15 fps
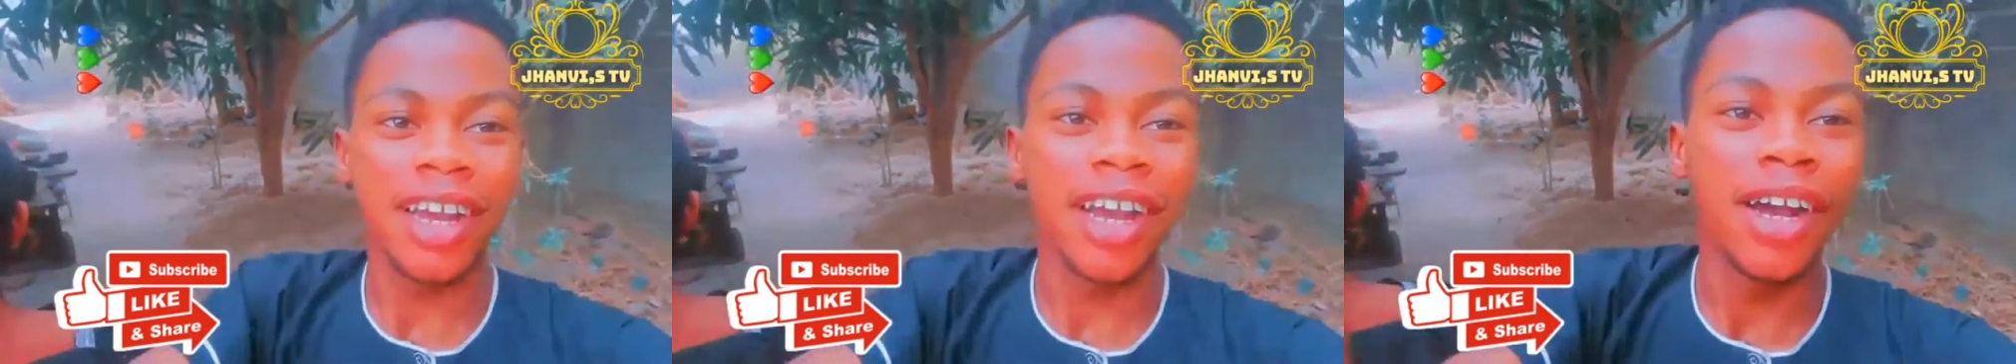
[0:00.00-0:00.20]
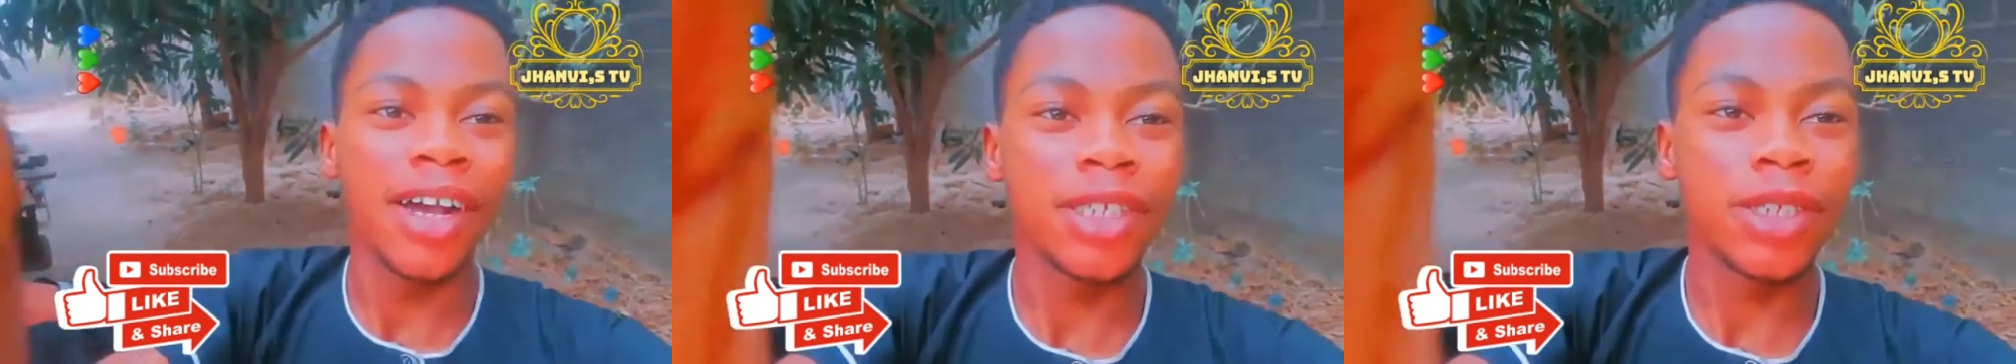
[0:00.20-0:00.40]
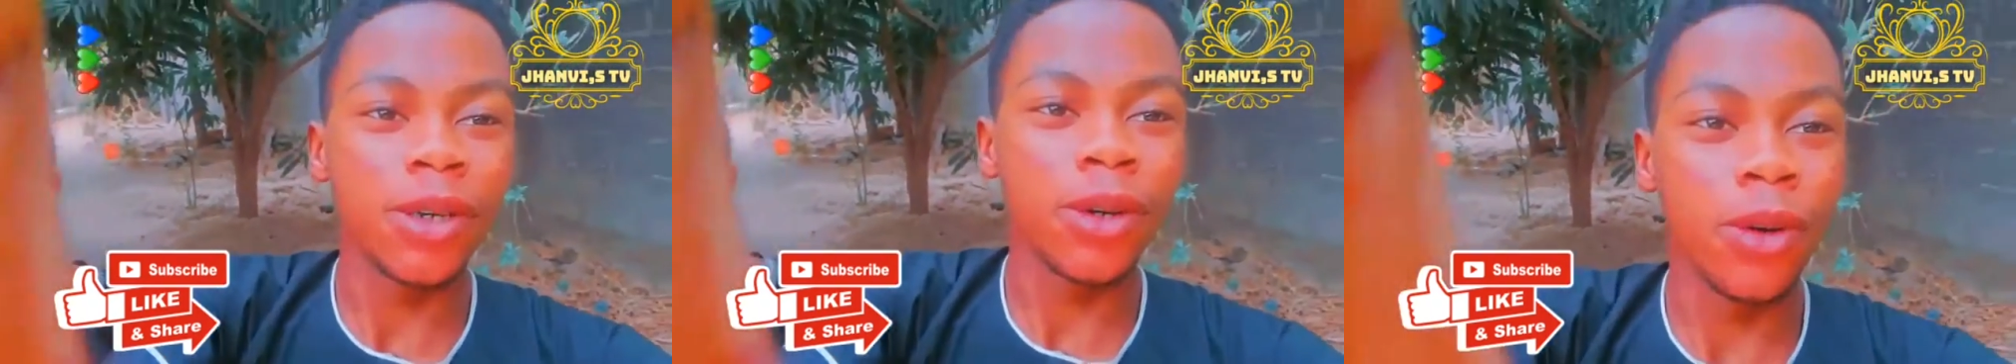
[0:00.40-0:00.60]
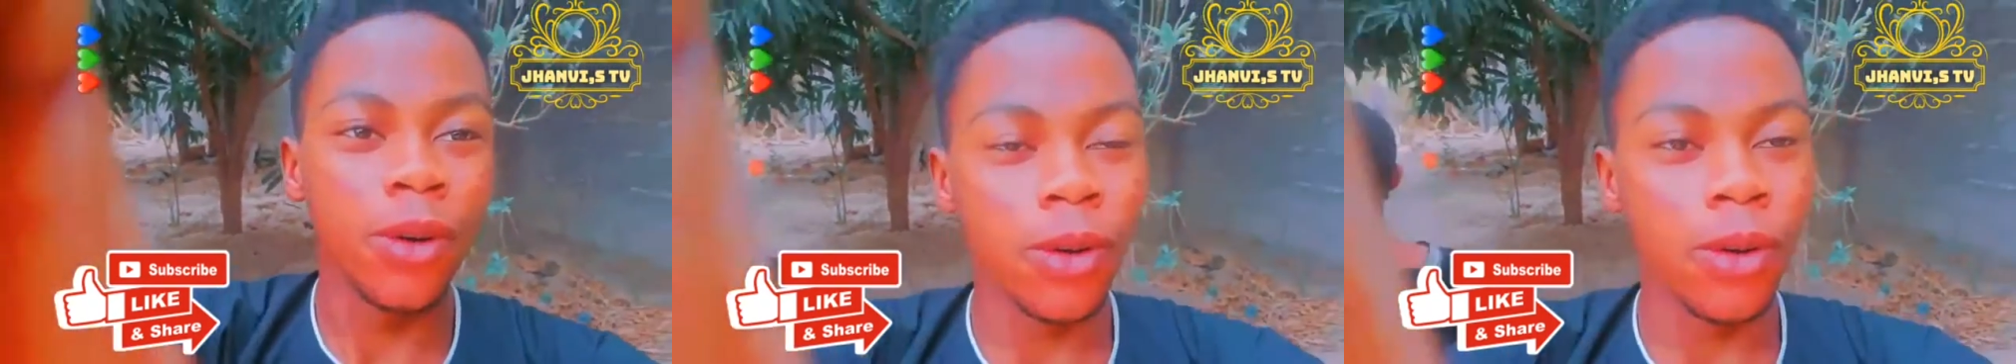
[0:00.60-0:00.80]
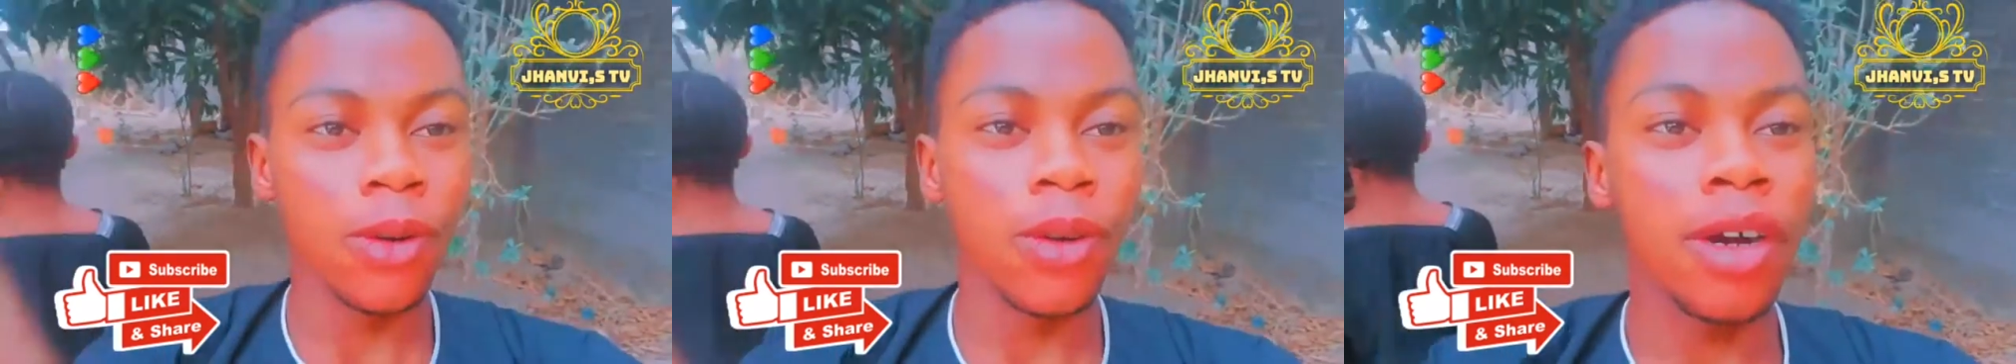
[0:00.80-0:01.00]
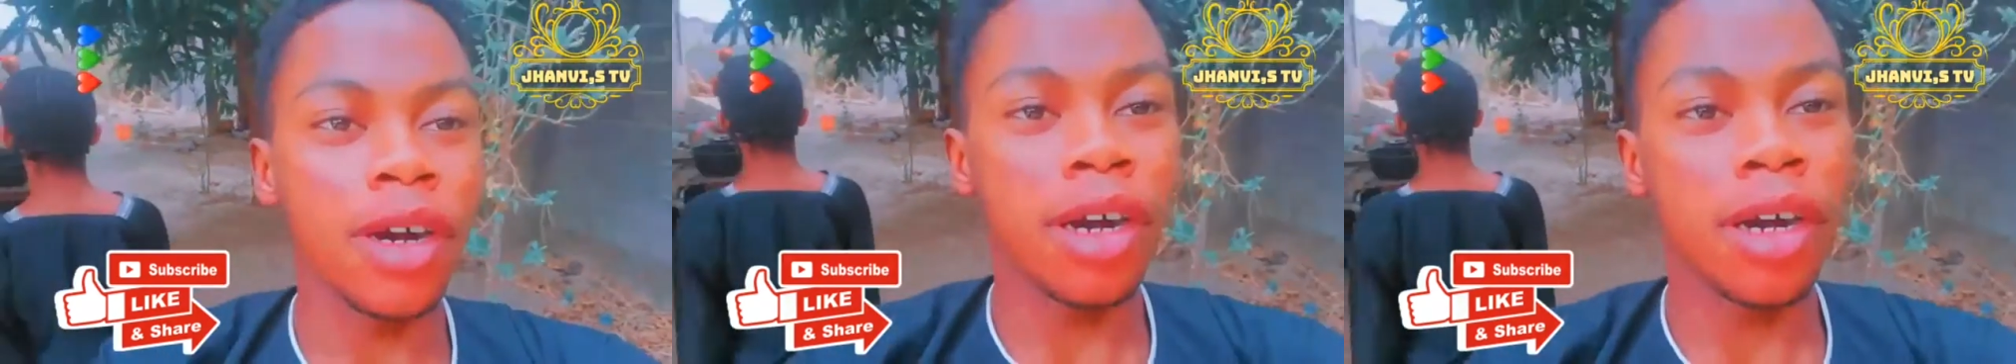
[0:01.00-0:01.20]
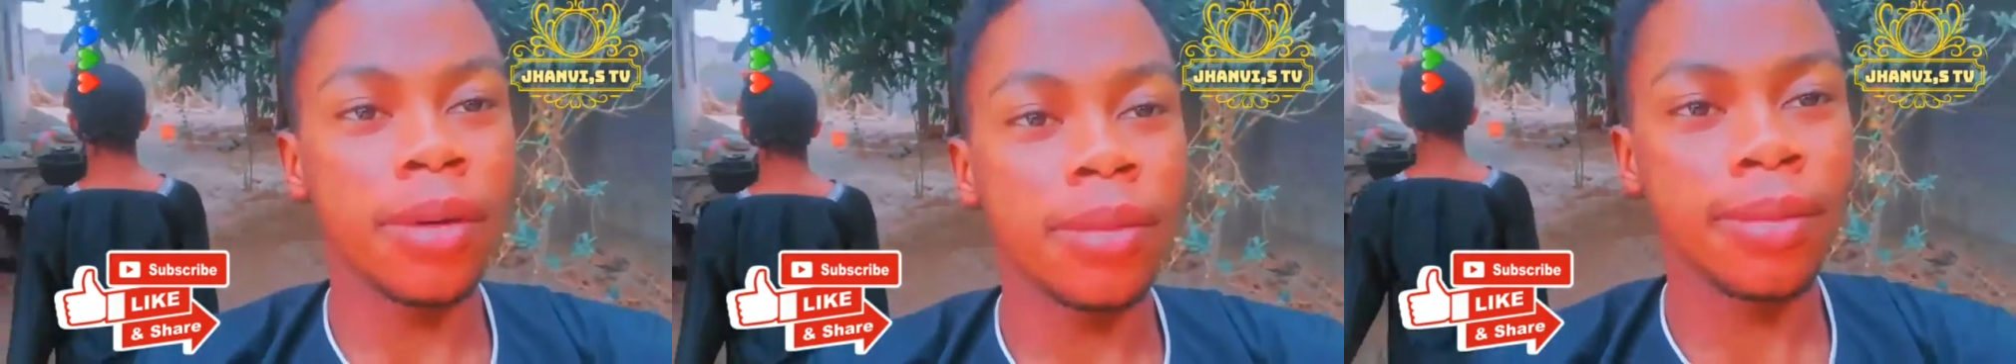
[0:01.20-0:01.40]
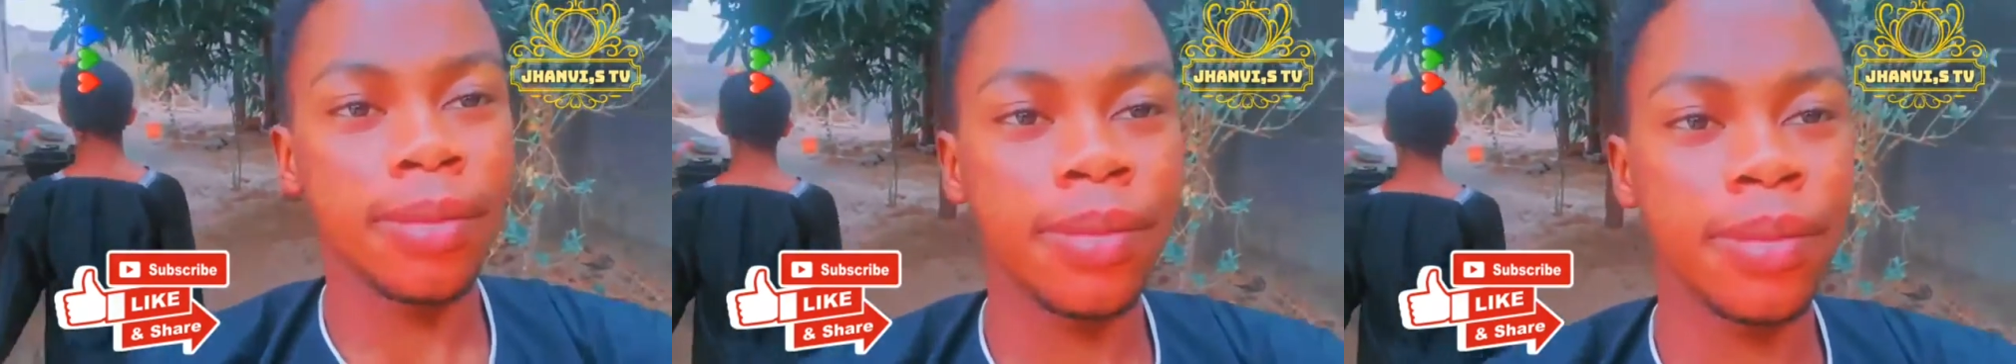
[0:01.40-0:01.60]
So,
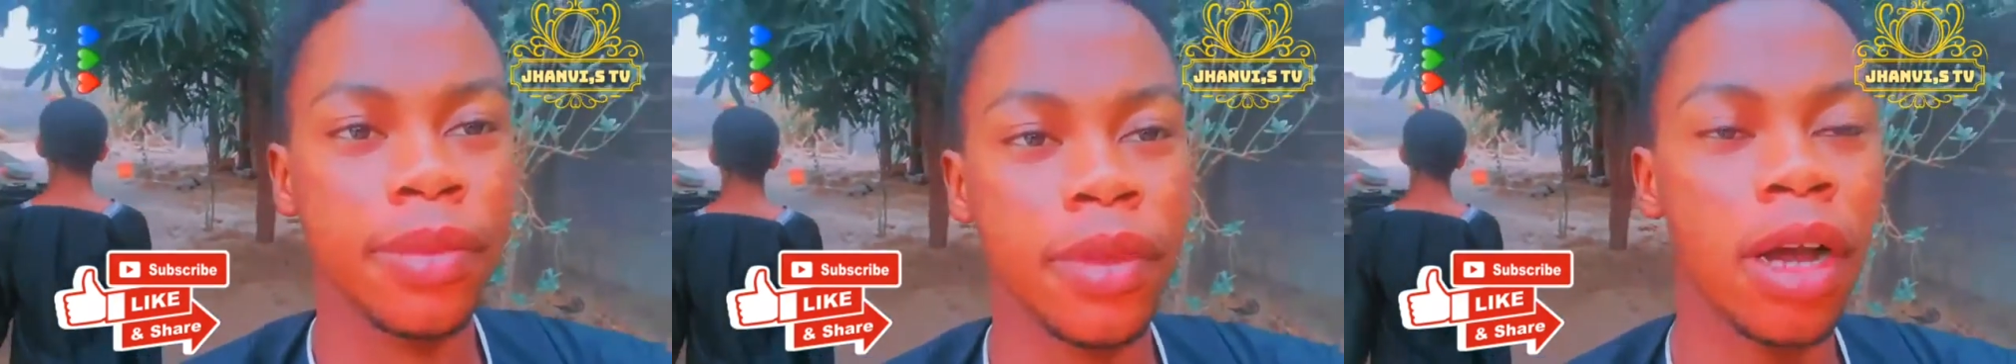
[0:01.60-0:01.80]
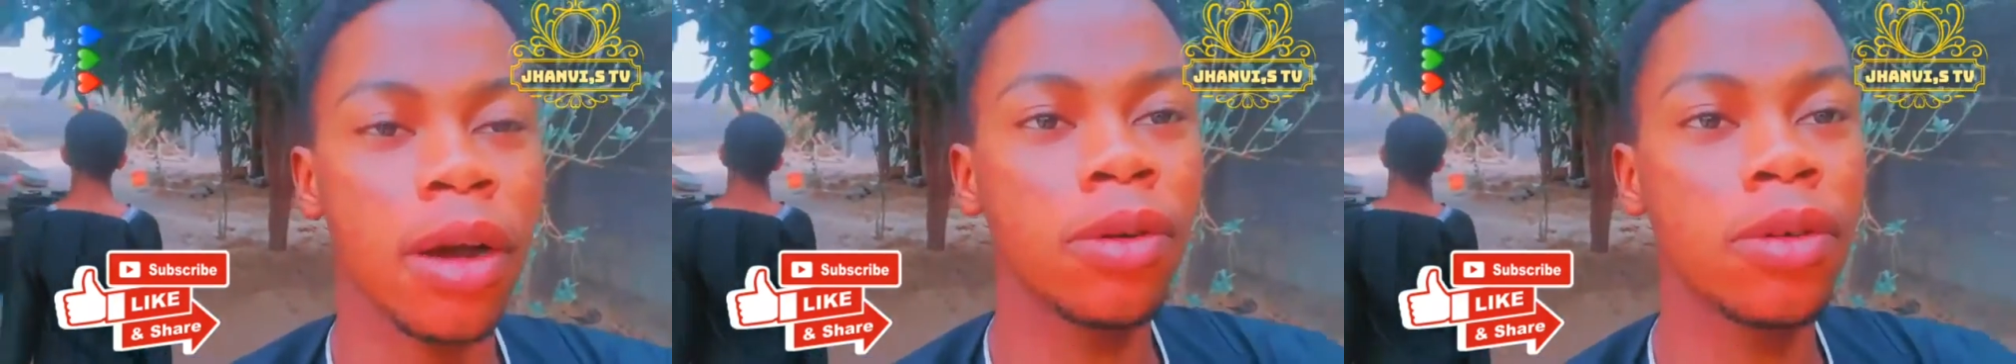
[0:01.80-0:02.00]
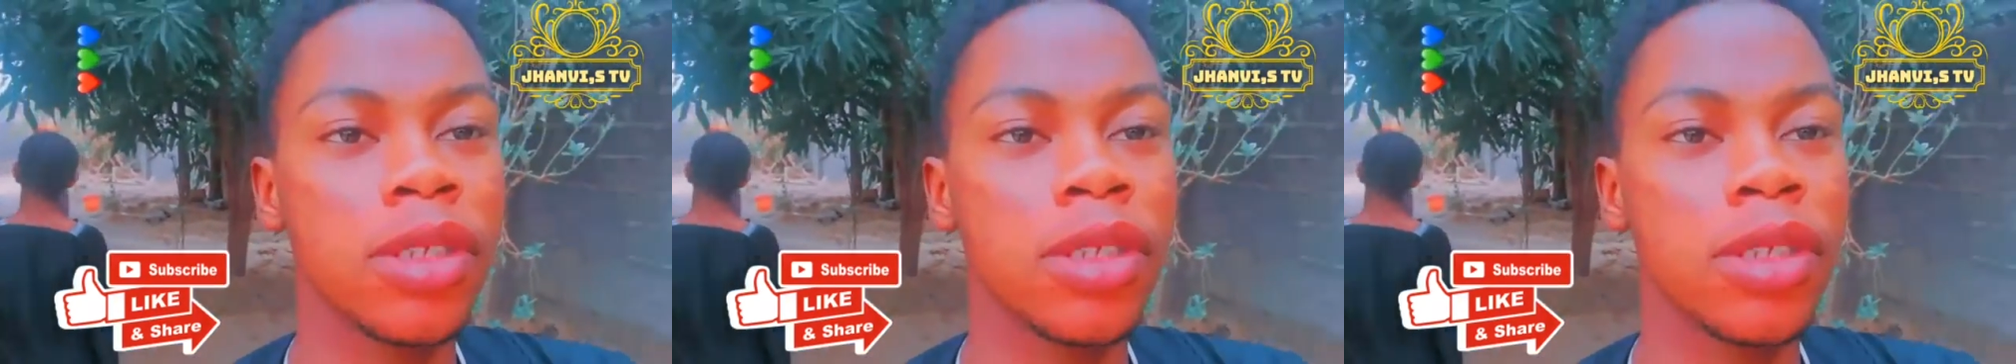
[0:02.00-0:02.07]
I